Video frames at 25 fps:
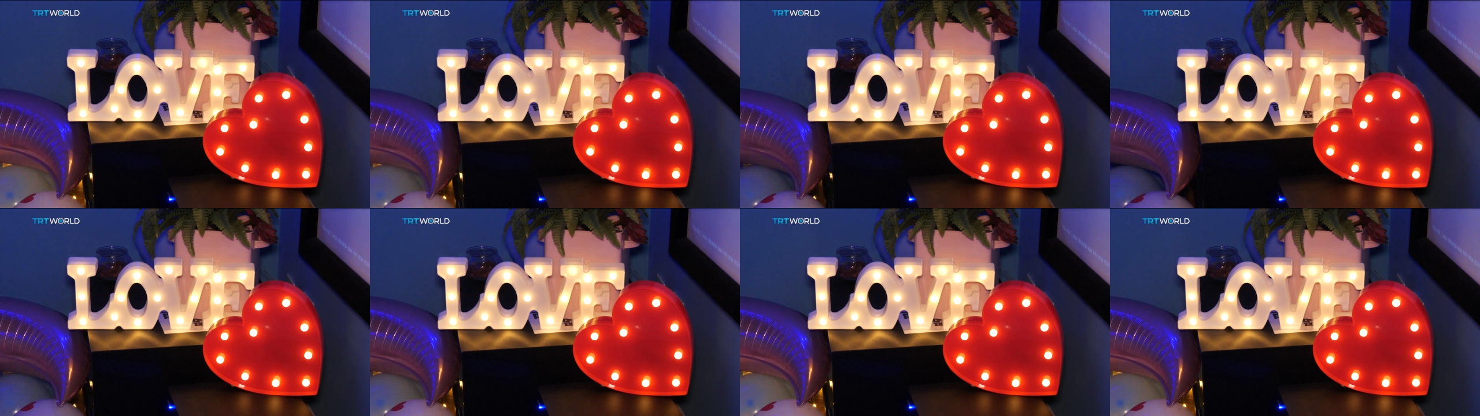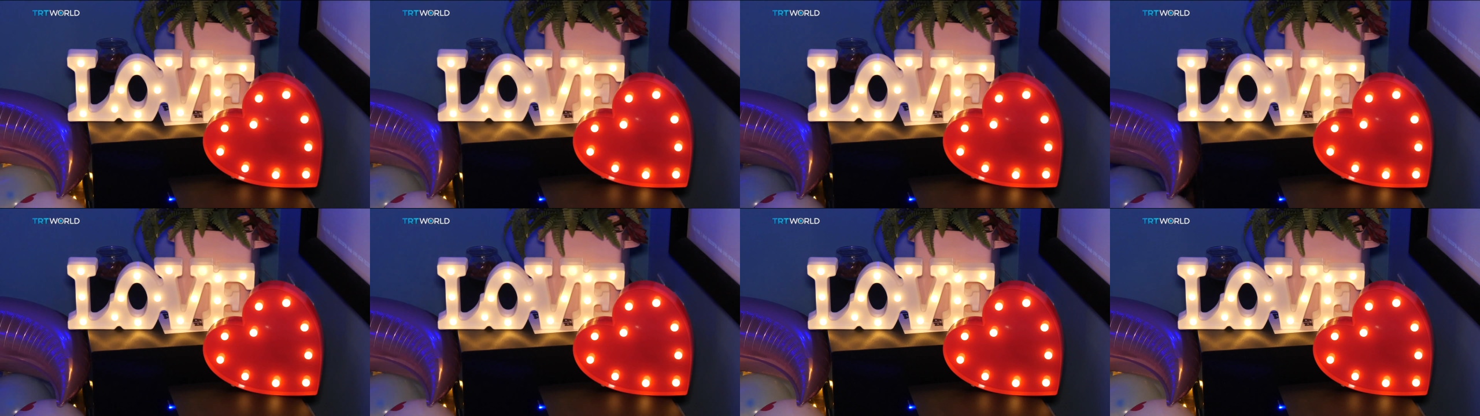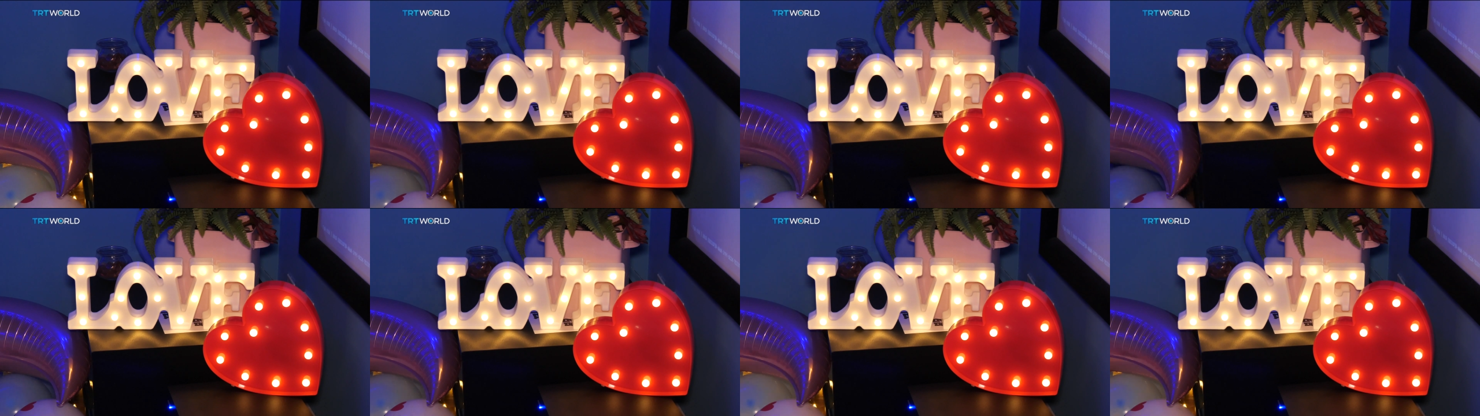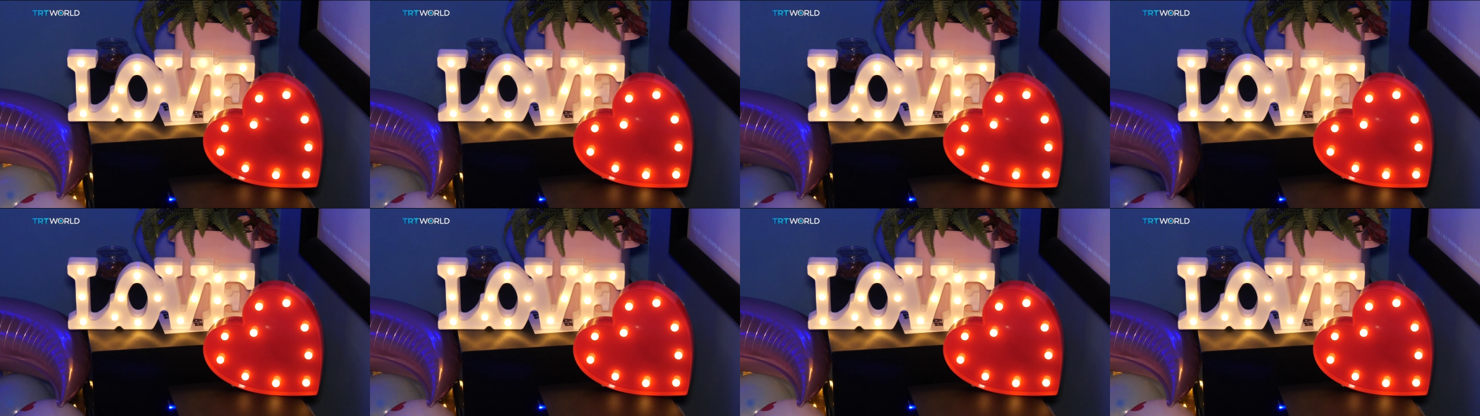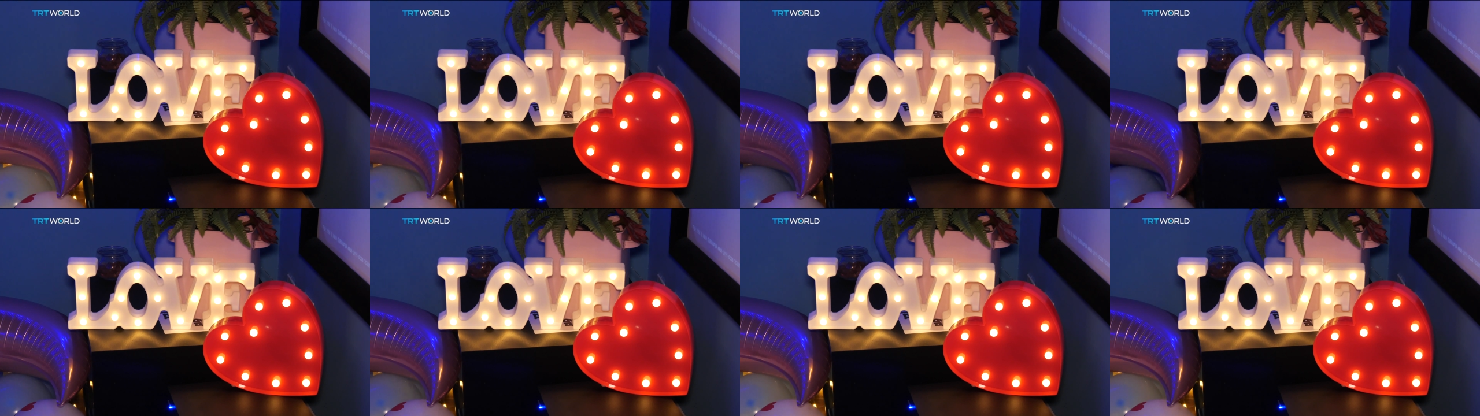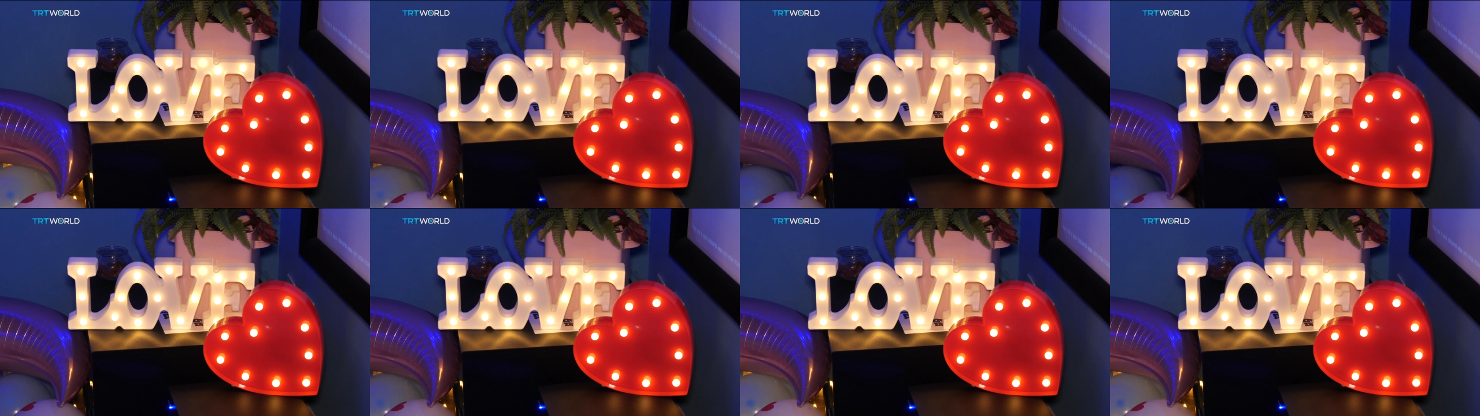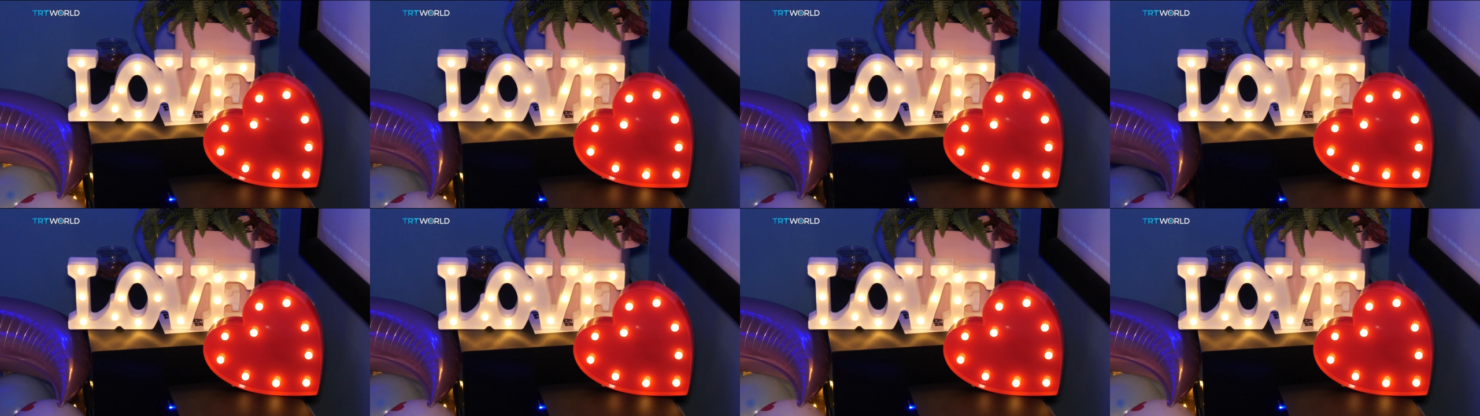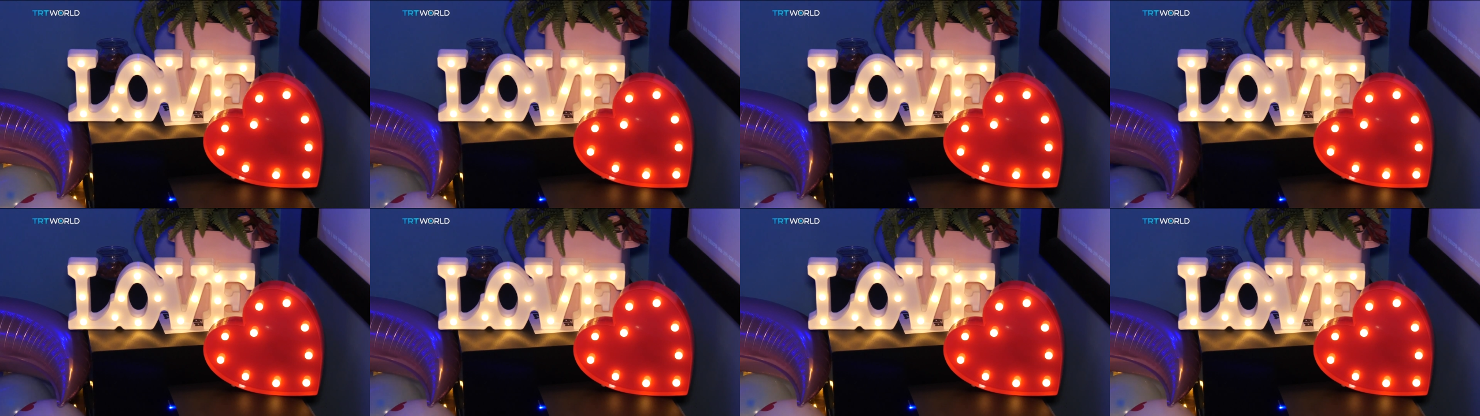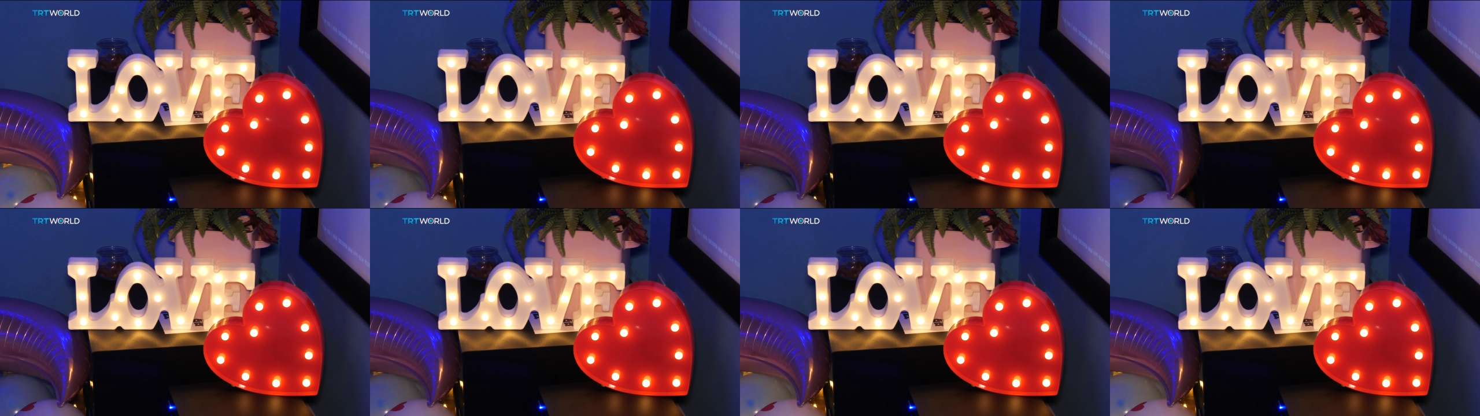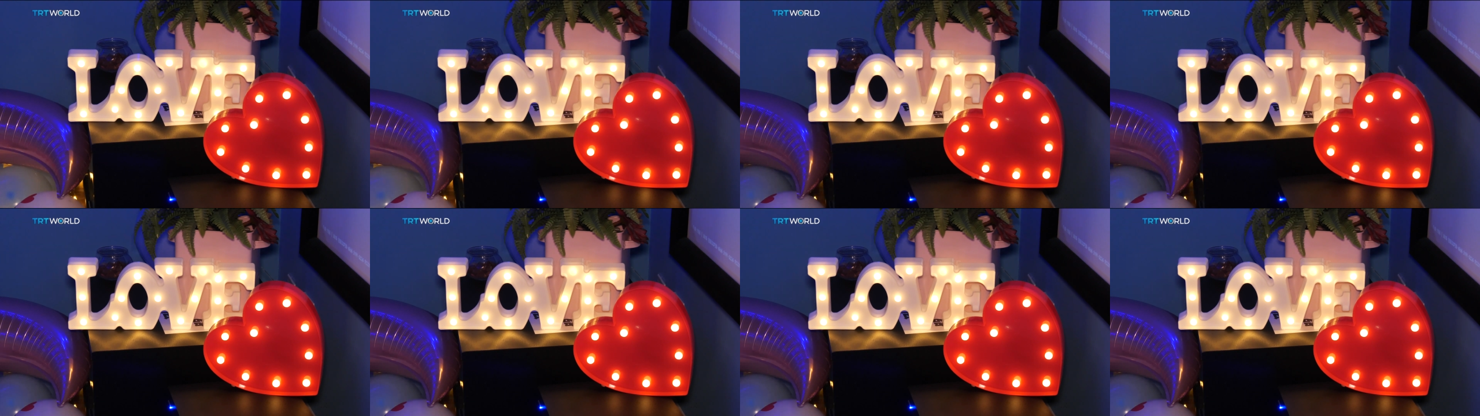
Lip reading: Nobody's mouth can be seen.